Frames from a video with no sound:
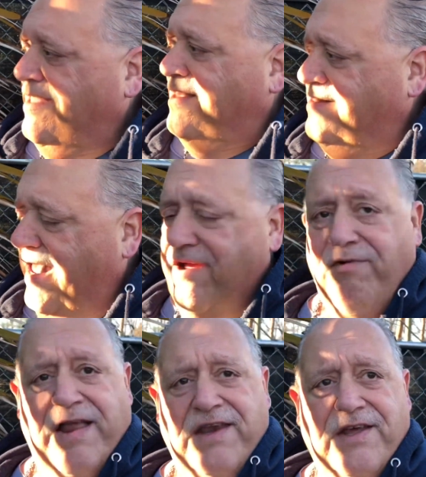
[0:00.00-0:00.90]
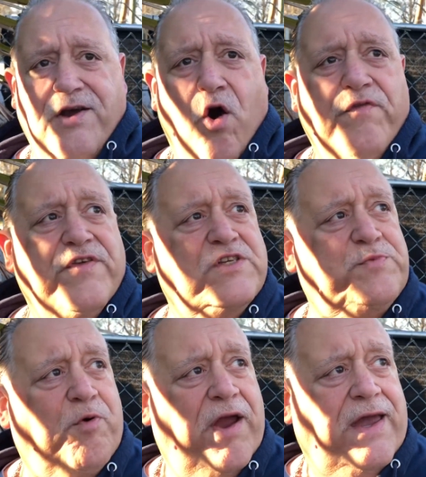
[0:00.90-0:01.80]
They ready to go for the
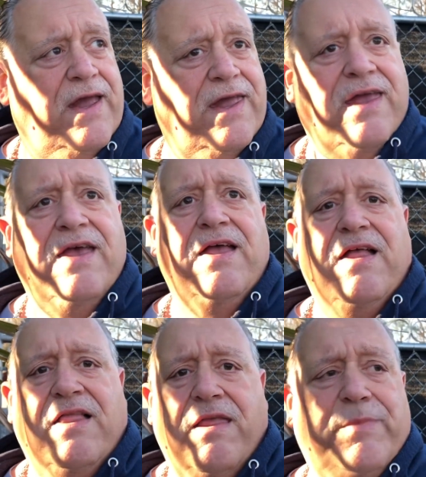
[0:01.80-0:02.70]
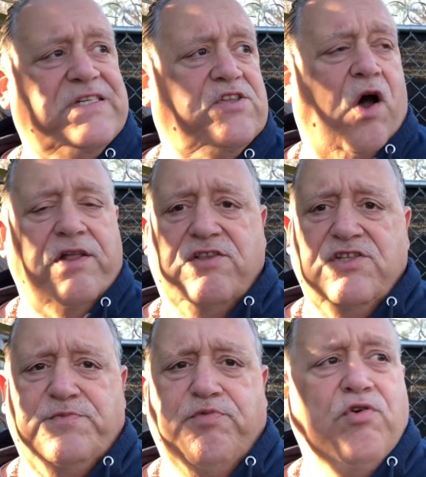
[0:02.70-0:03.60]
spring. Let me start
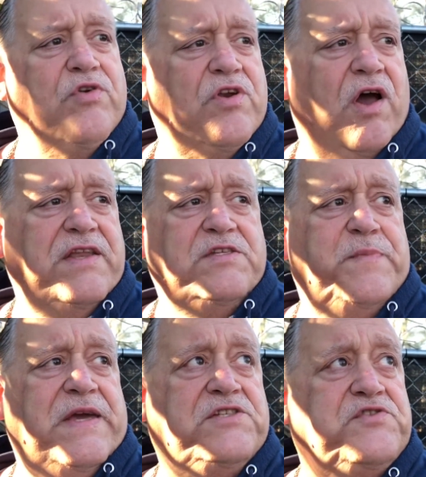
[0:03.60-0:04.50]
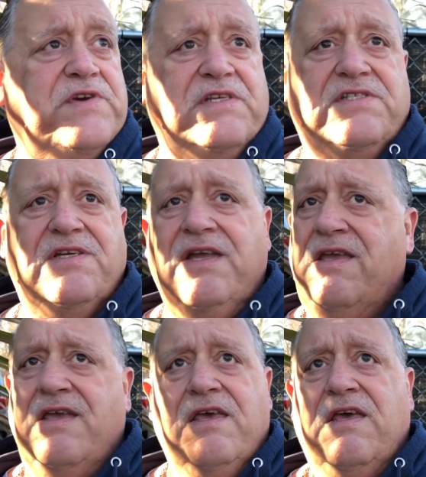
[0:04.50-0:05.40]
just pruning on these peach trees,
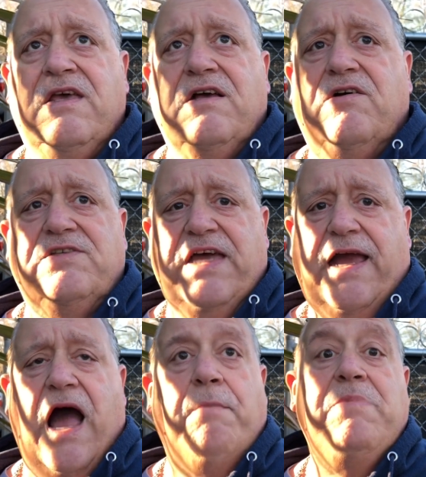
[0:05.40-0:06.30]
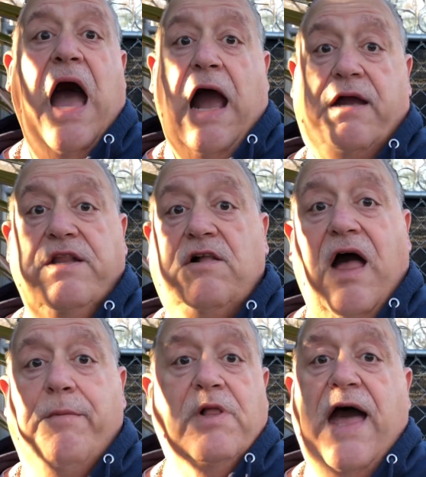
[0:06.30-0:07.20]
because I'm not gonna
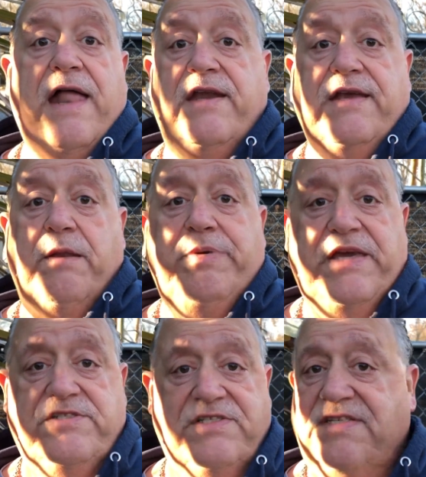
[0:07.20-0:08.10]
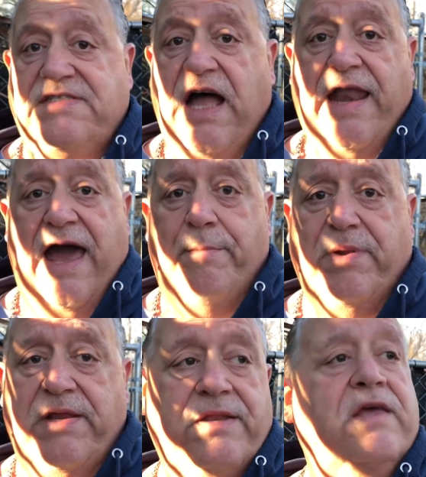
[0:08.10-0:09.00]
climb a ladder to get peaches. It's not
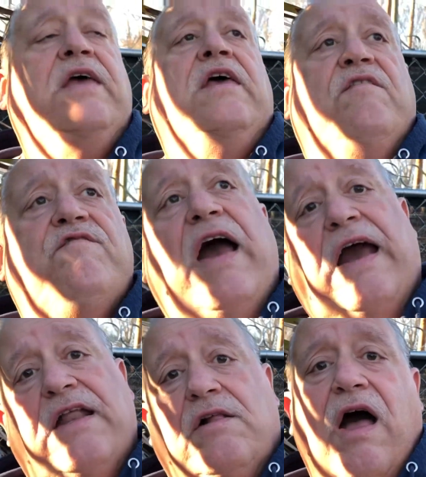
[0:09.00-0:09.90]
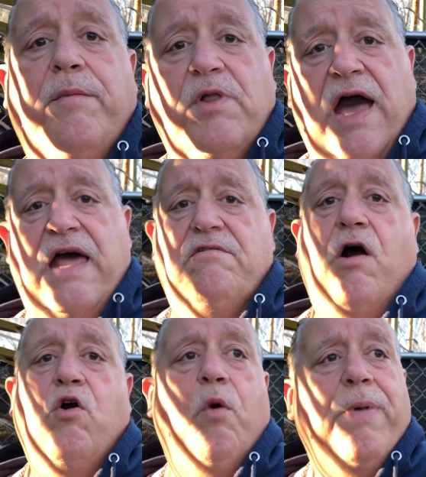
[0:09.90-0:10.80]
happening. If I gotta climb a ladder, I'll
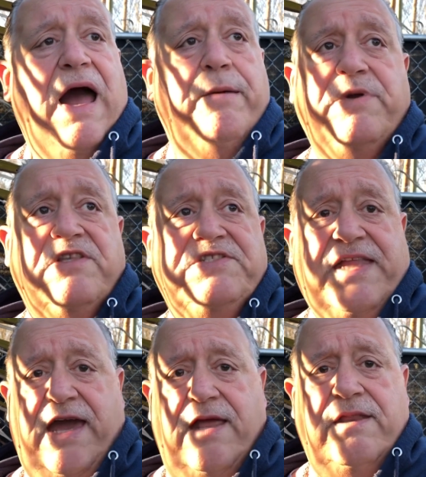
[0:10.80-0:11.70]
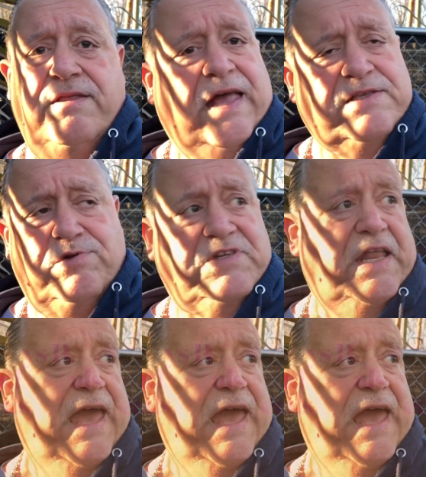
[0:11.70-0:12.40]
go buy them at the stand. That's what's gonna